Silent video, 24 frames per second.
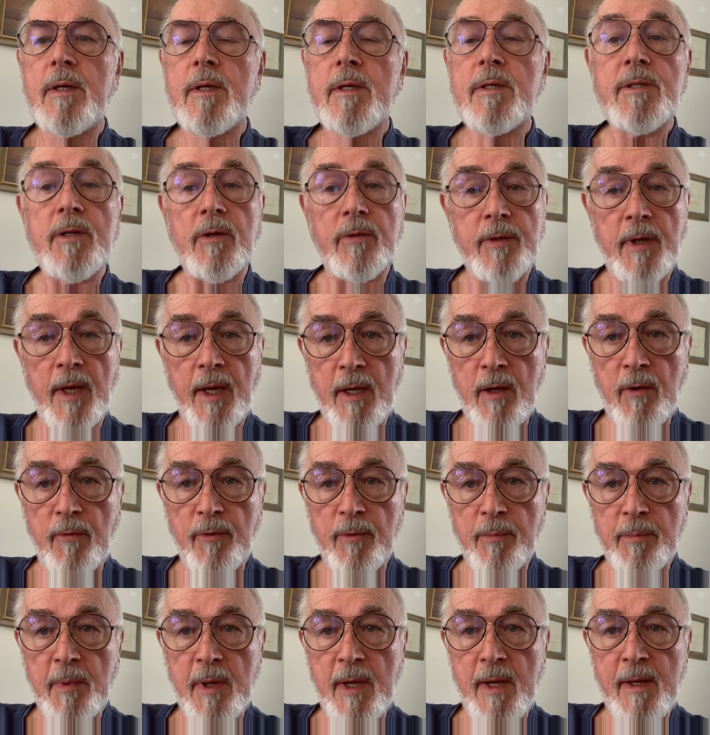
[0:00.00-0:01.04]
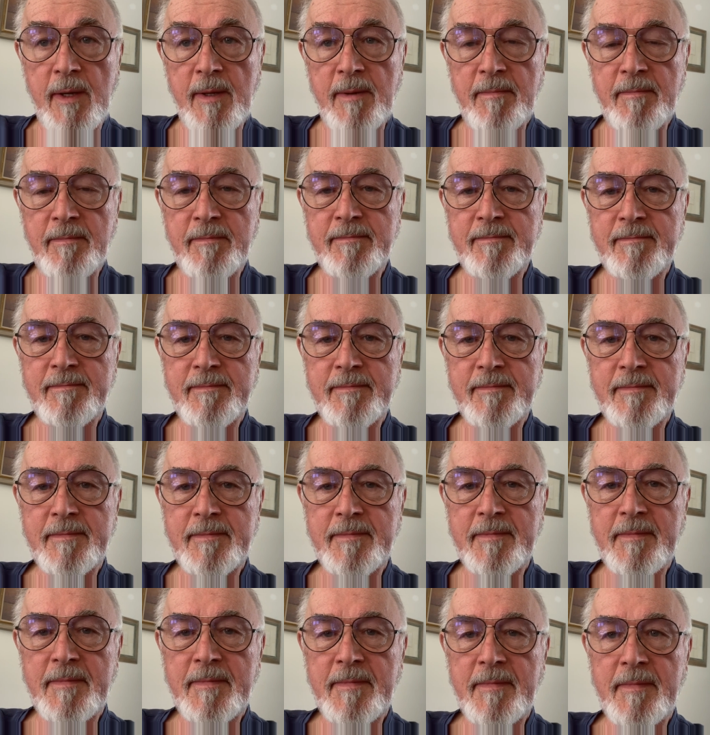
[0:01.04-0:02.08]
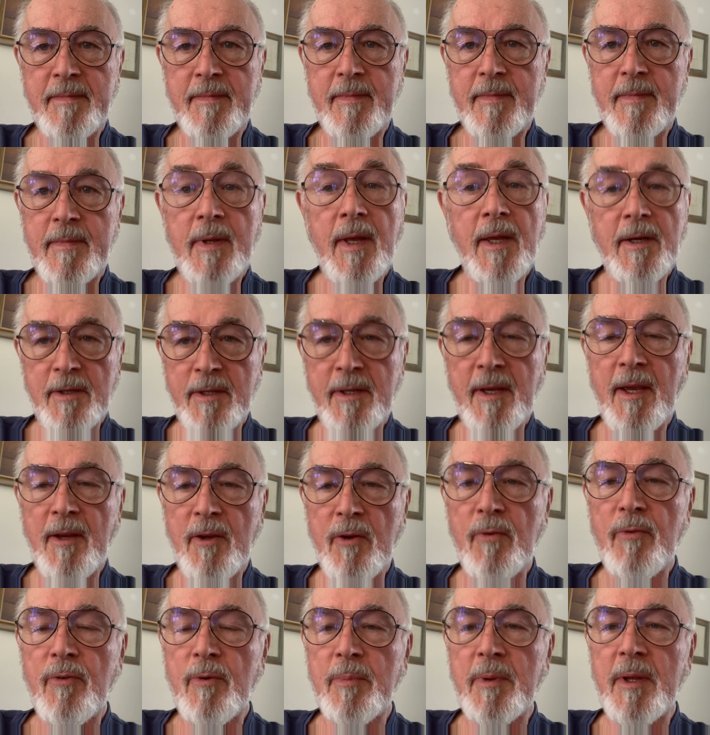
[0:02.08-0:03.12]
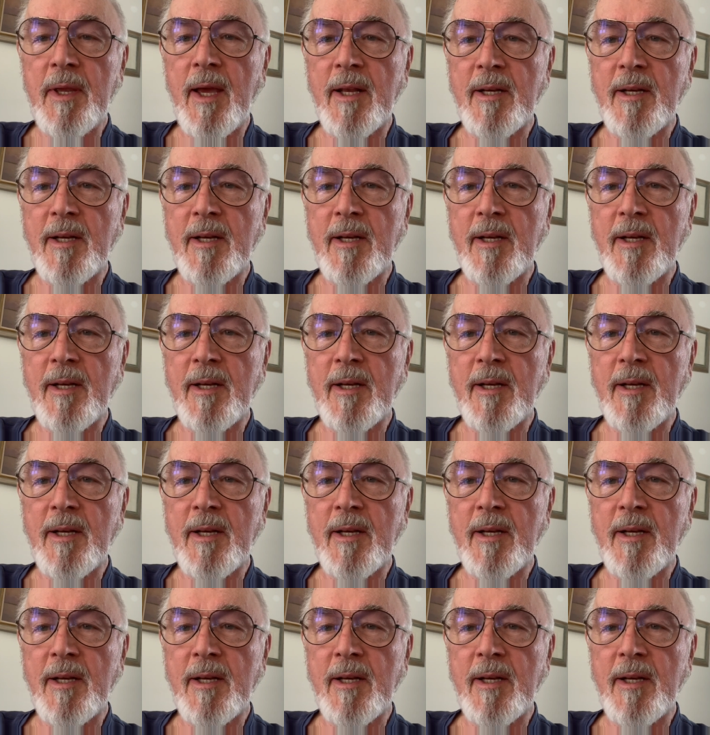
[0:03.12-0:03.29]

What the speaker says: So thank you from me, and thank you from the